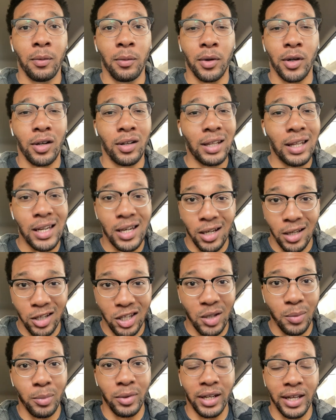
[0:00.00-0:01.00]
We don't let it
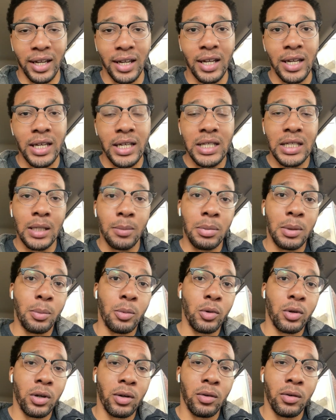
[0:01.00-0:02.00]
accumulate. Some
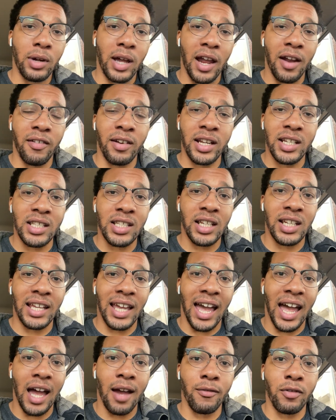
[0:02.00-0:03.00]
people don't have necessarily
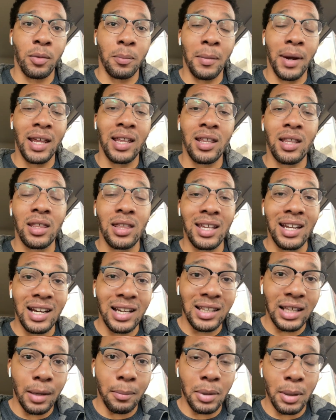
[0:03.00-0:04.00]
have, you may think
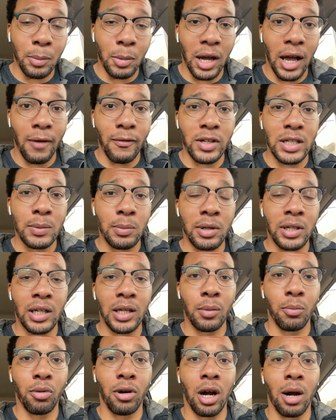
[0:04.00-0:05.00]
that people have a
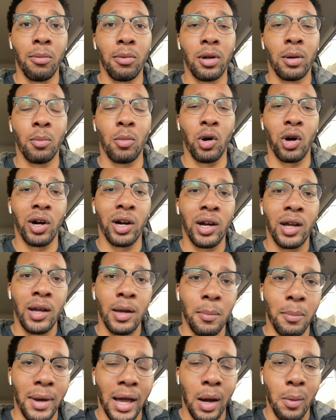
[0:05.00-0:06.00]
spending problem or
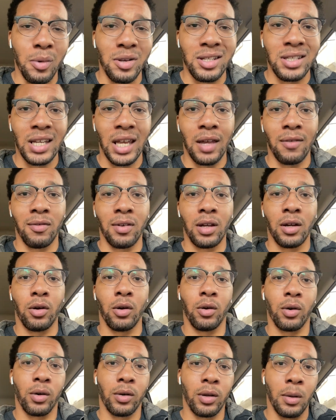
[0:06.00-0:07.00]
bad with saving
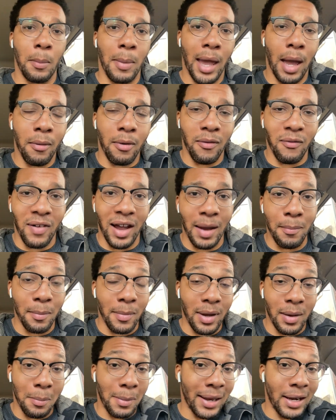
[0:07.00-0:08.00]
or they're bad with
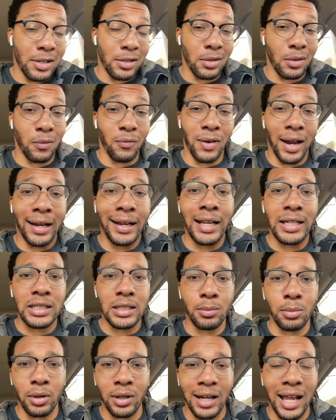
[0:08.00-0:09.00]
managing their
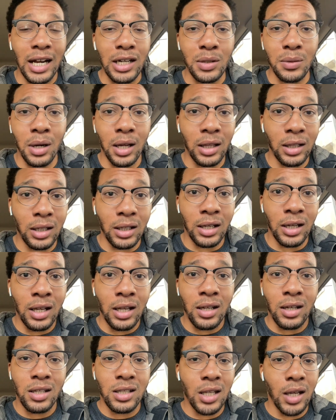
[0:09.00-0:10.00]
finances, but in actuality,
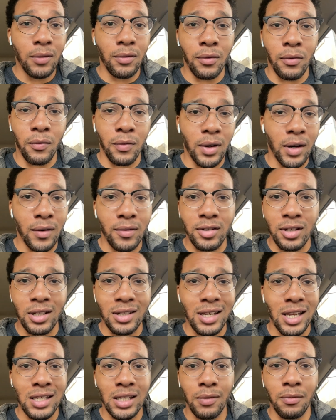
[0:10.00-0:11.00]
just have a fear of
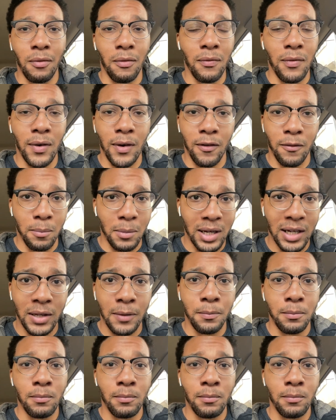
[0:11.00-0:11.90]
success, have a fear of money.